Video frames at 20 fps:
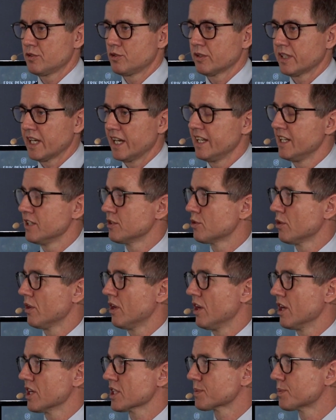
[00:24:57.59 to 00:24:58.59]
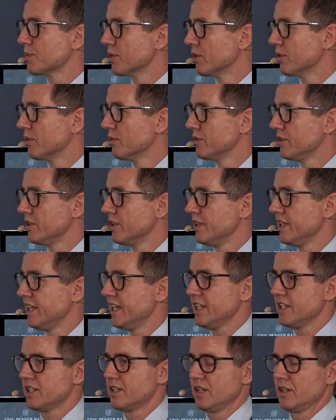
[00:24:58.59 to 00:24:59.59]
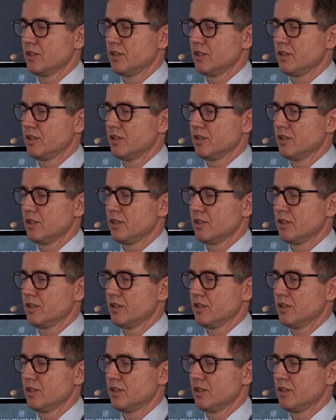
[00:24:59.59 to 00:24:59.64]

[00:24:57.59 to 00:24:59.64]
get into a hospital, you need